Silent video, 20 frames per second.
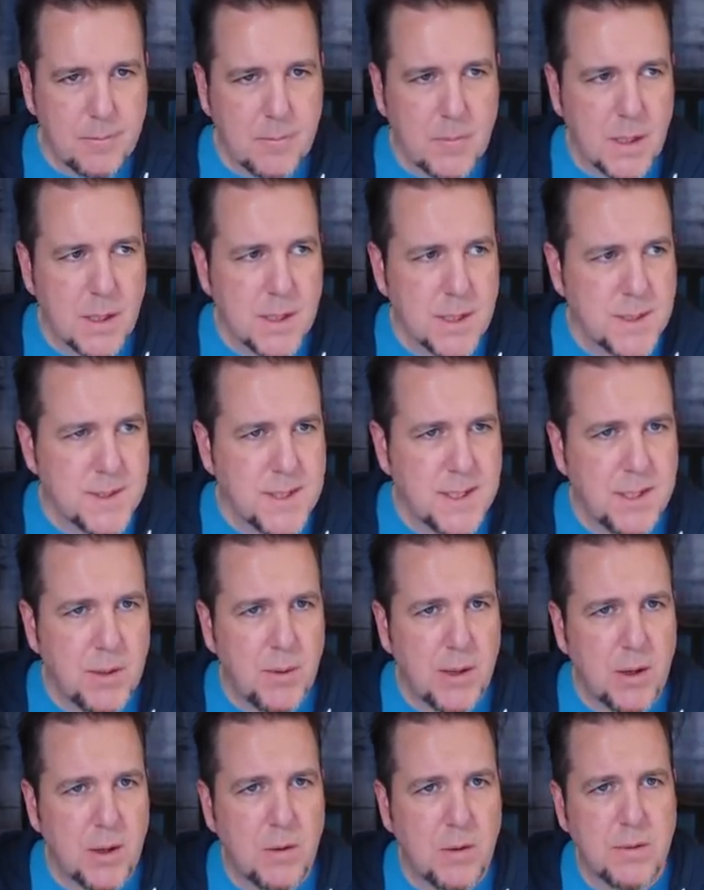
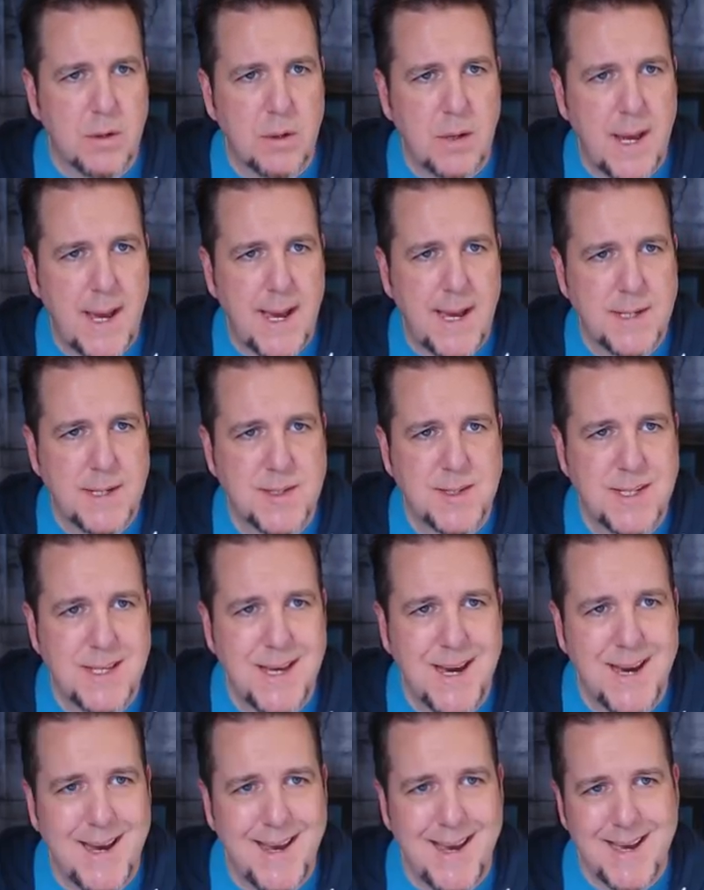Continuing over at C
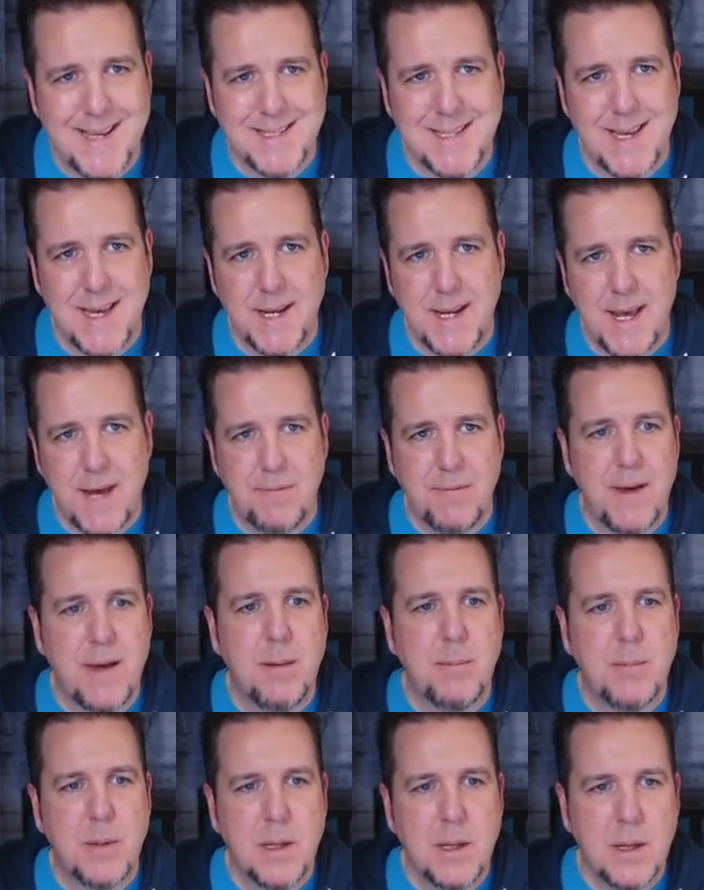I S N F
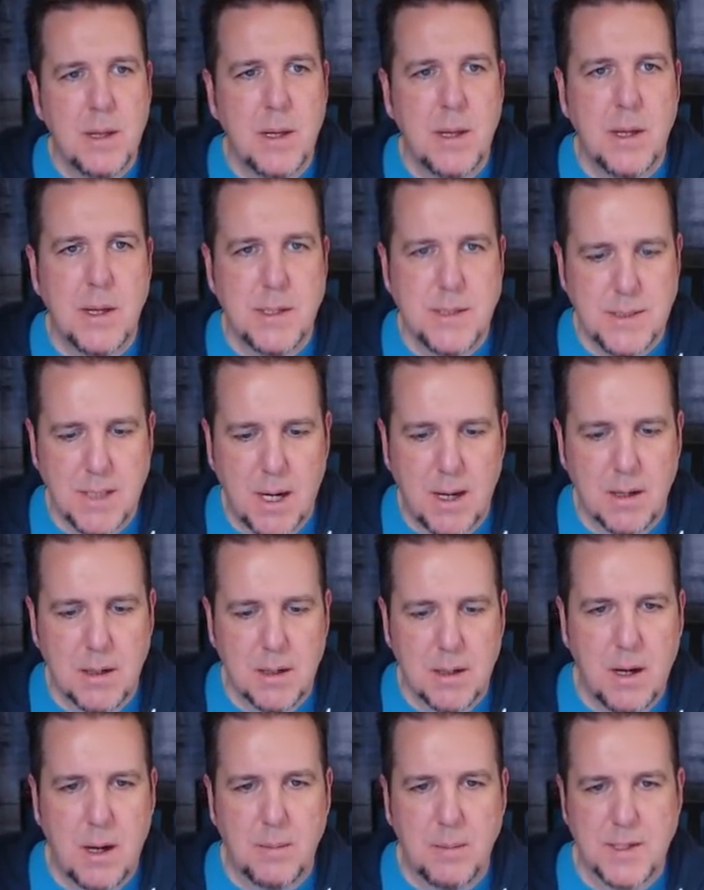M dot
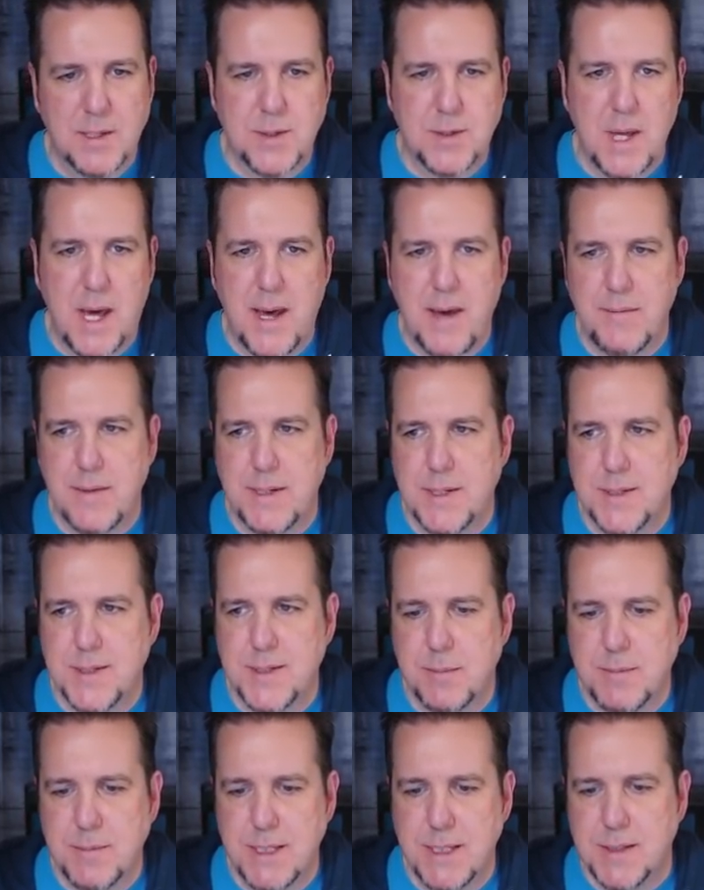com, let's dive into
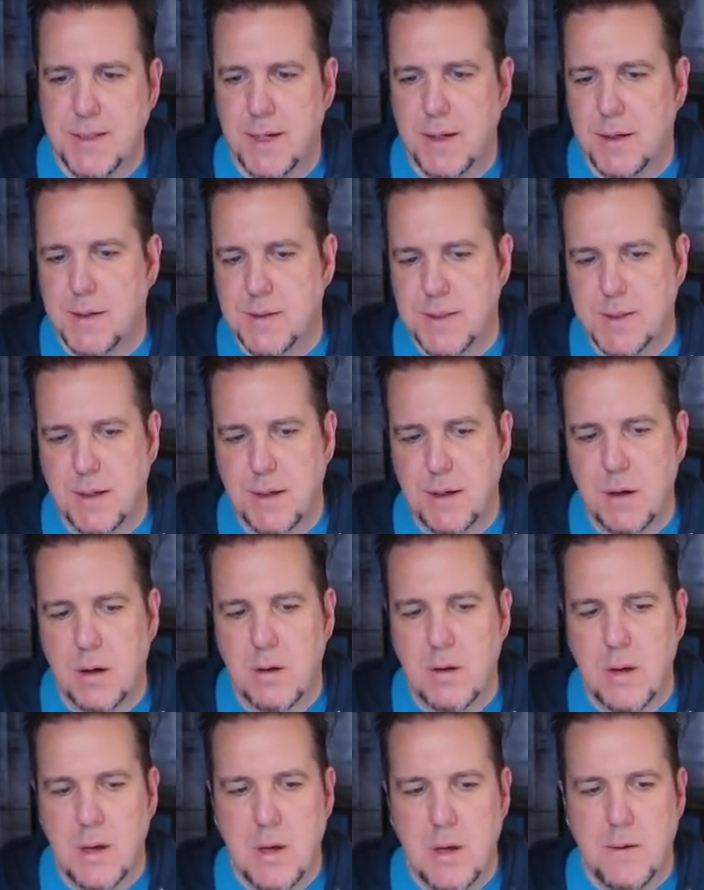some details
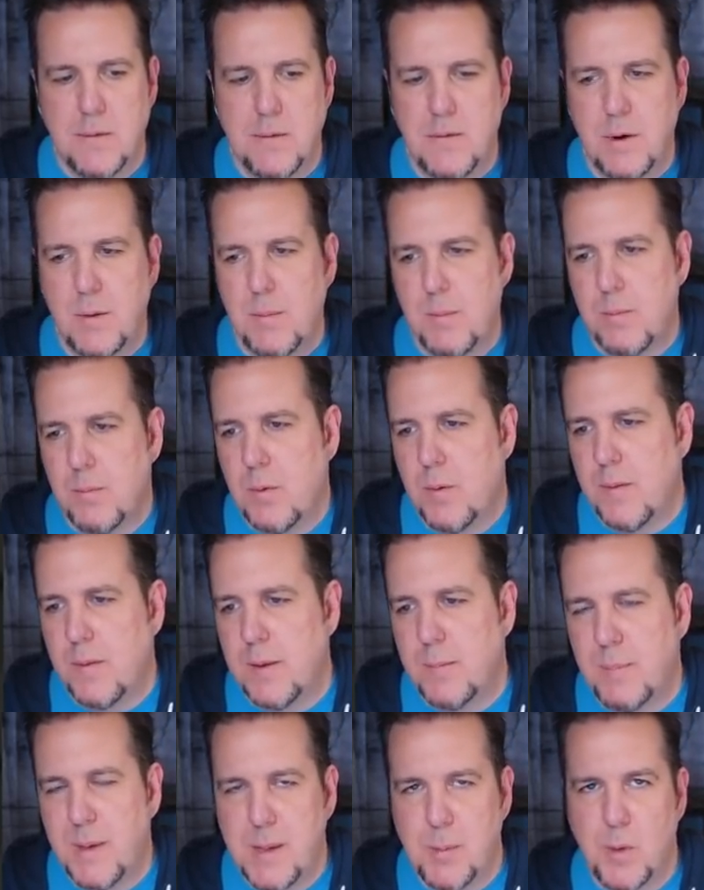here from
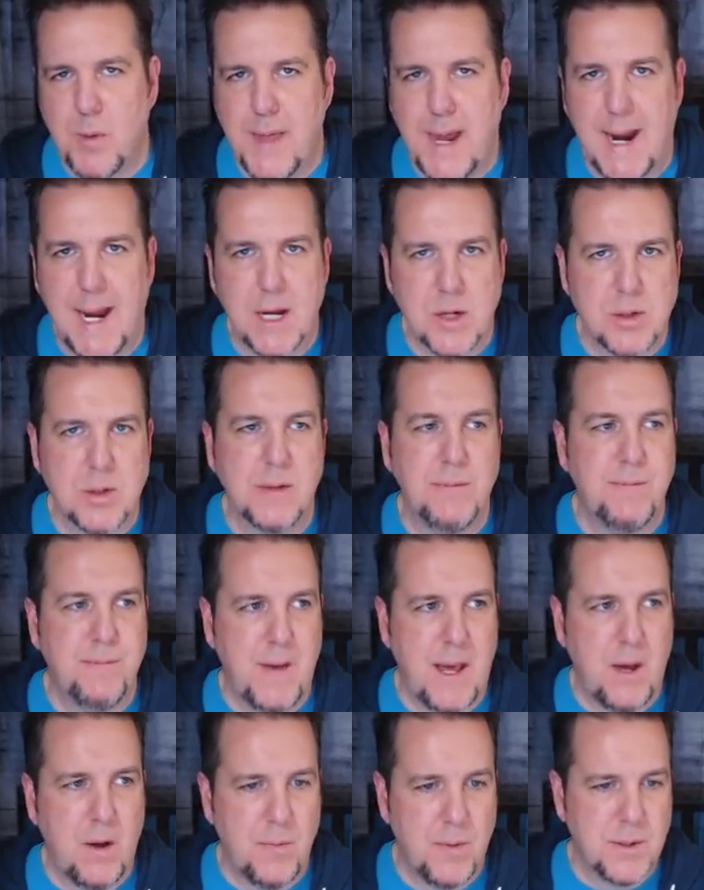the people that actually
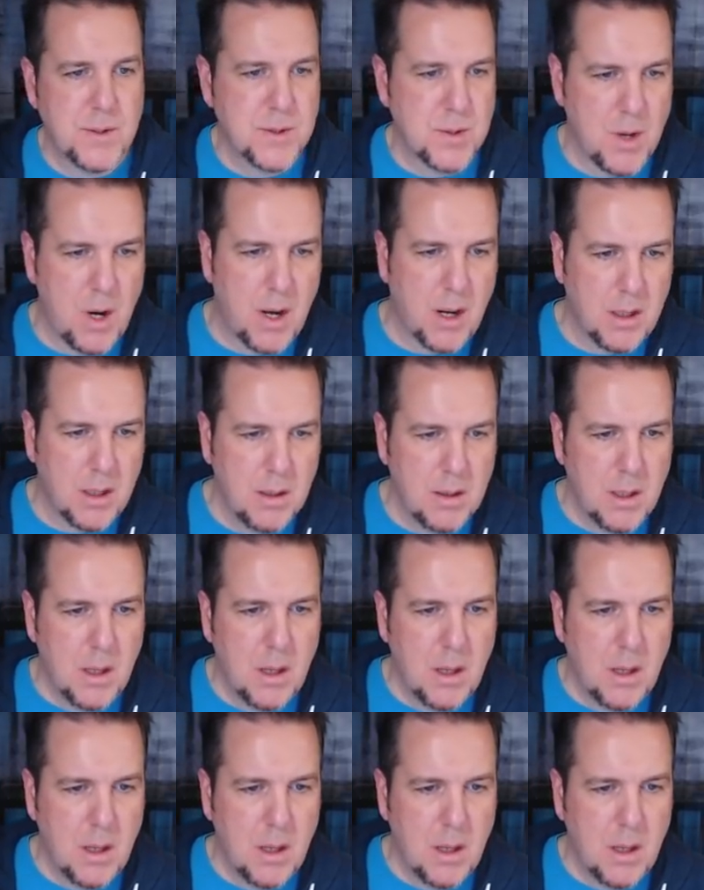found the truck.